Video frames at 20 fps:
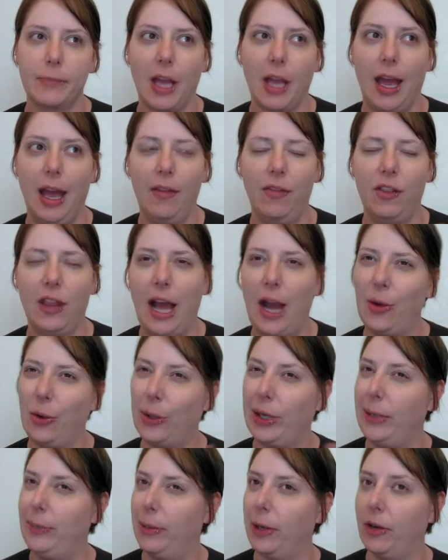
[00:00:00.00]
a
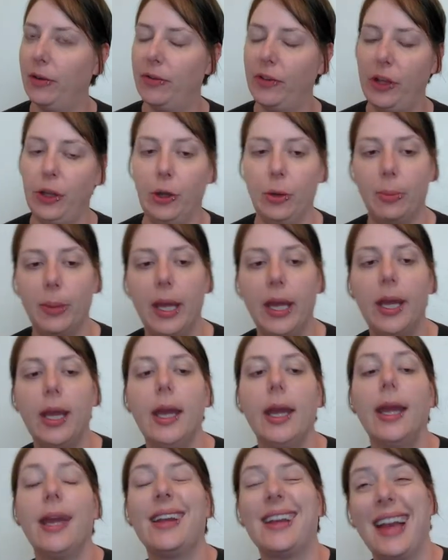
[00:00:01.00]
flowery perfume.
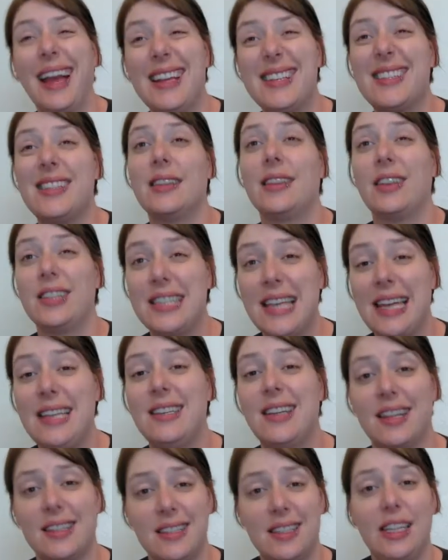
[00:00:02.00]
Guys, the scent
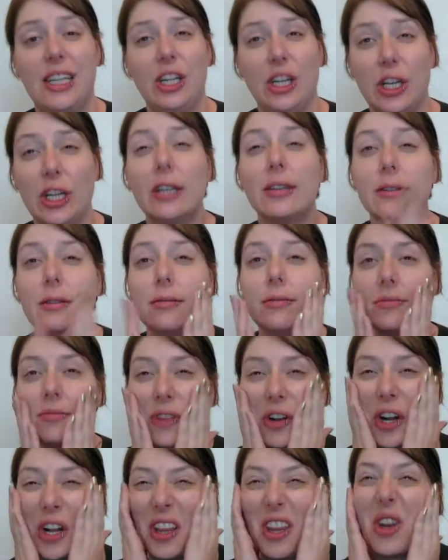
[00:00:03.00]
does linger
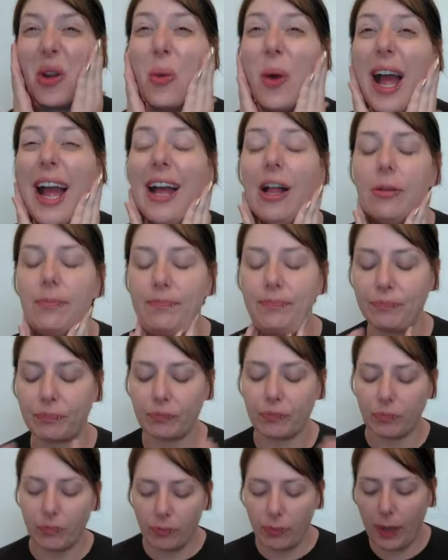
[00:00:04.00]
for a little while,
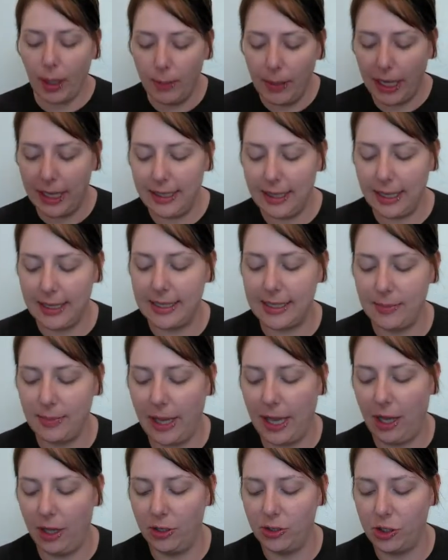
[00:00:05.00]
but it does
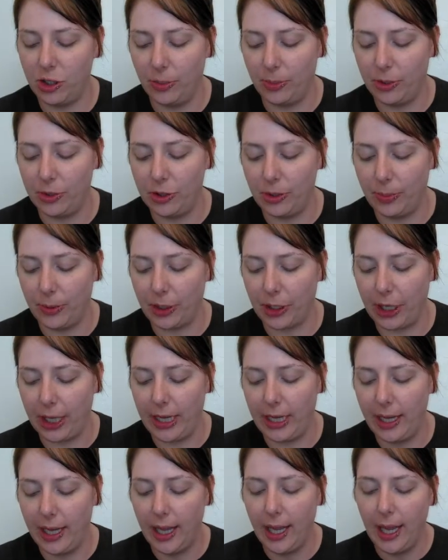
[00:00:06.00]
smell super, super
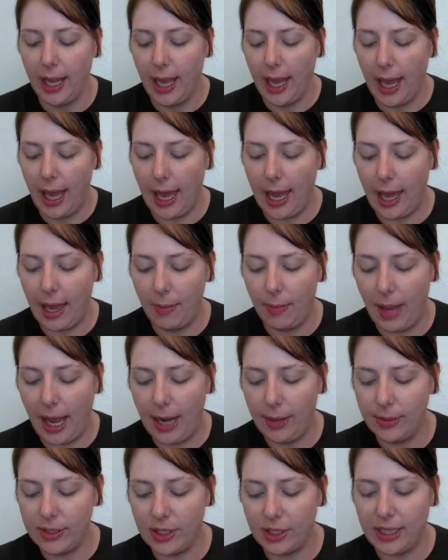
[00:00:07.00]
good. Um,
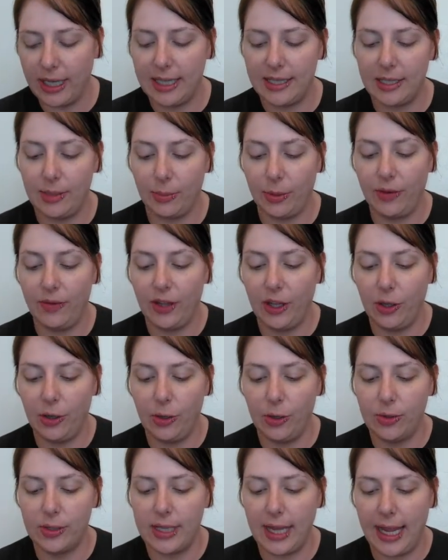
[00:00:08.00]
I was looking at some
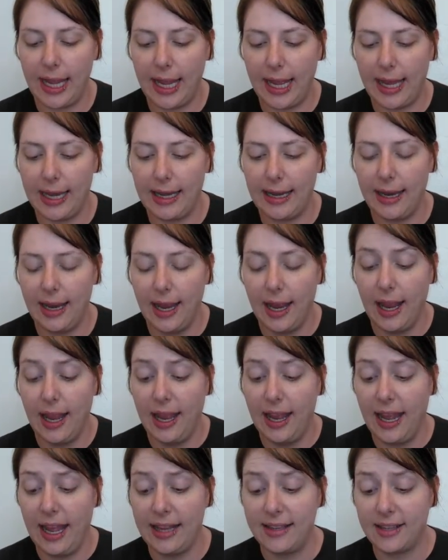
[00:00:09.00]
reviews and
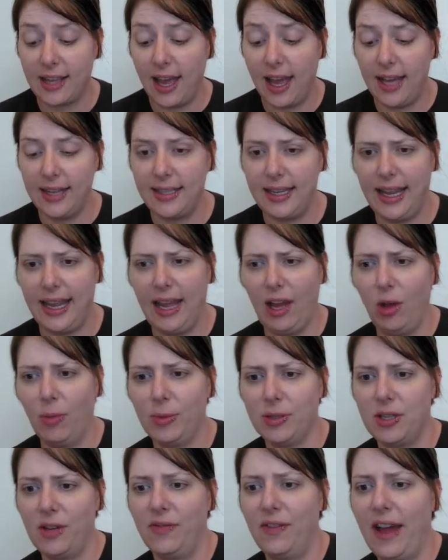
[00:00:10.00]
it's got
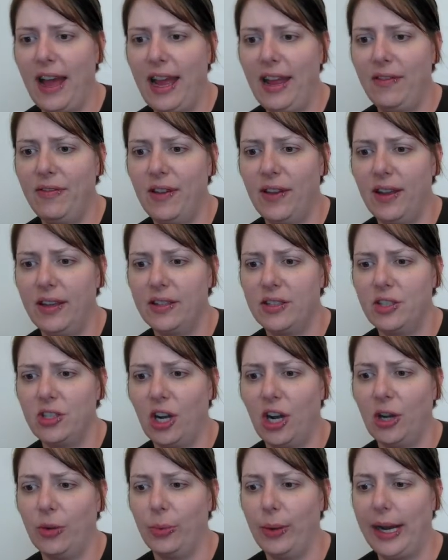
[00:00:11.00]
almost a five
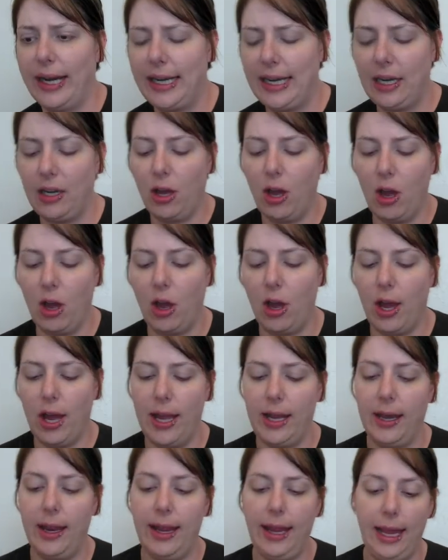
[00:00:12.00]
star rating
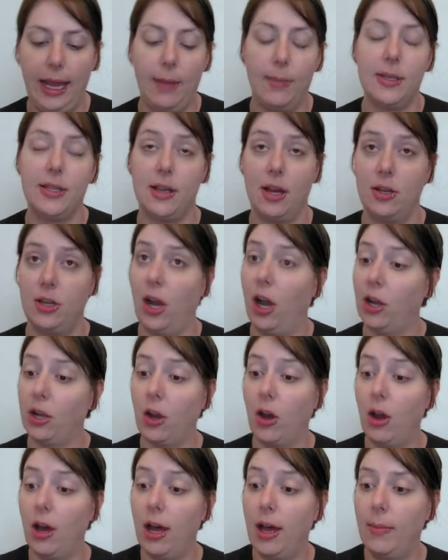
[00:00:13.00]
on Amazon dot
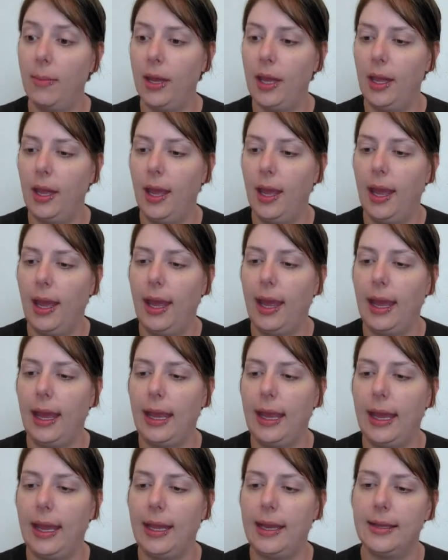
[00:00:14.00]
com
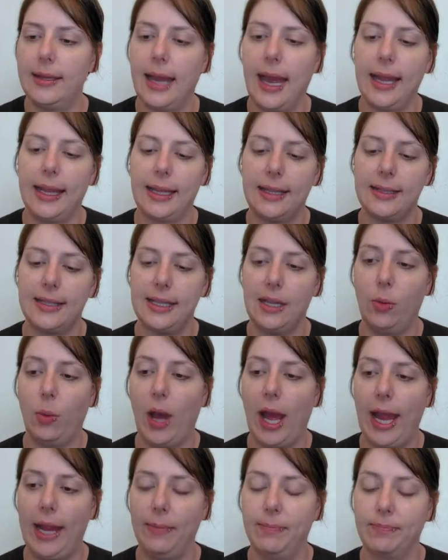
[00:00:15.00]
and I can see
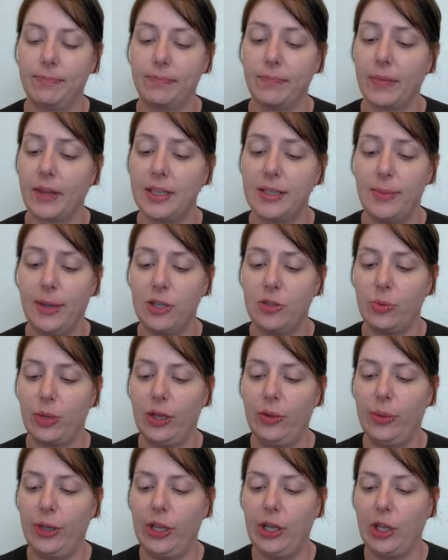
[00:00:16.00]
why. It smells
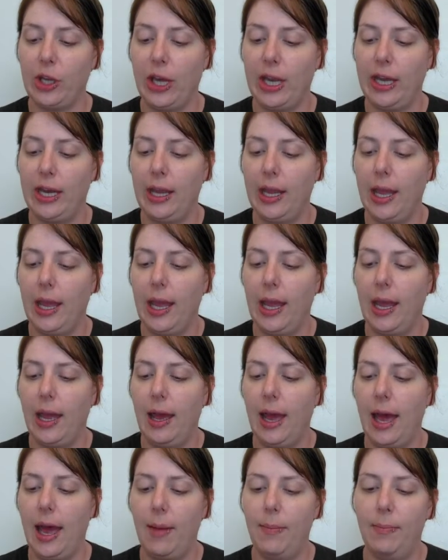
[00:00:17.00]
really, really good.
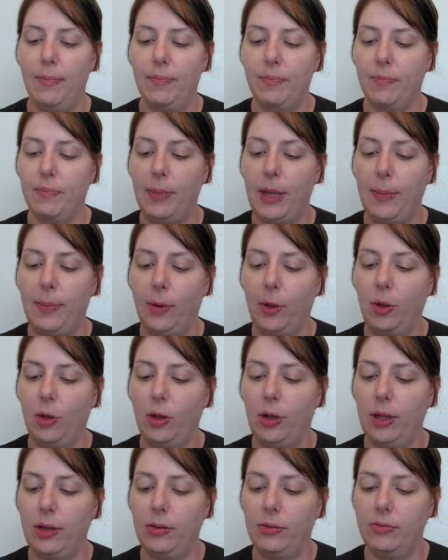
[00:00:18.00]
Um,
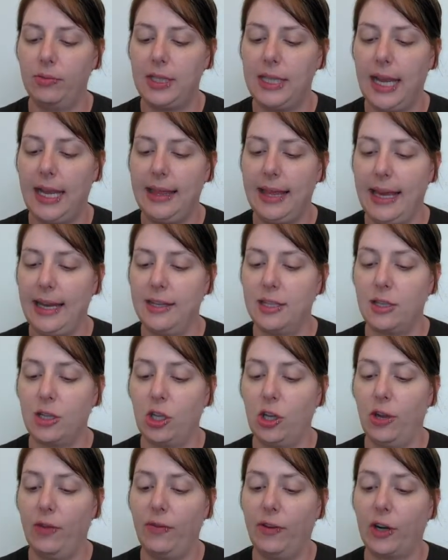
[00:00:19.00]
people say that it's
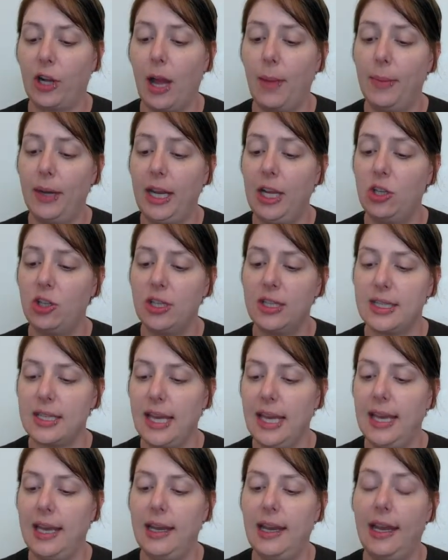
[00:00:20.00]
good for combination
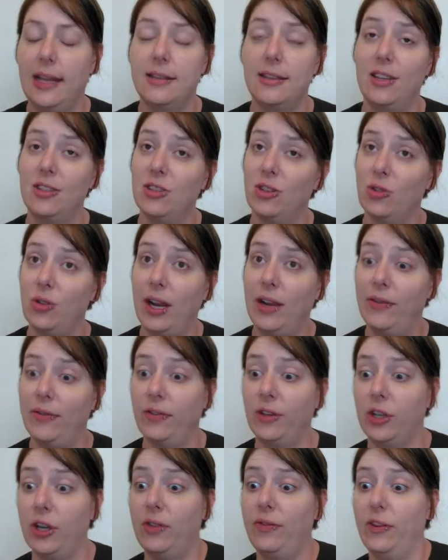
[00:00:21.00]
skin. It's also dry,
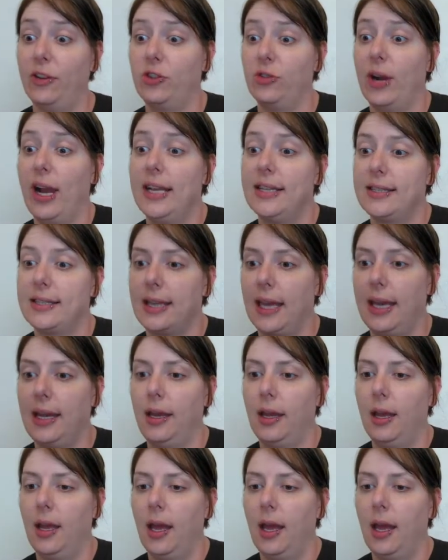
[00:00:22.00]
good for dry skin.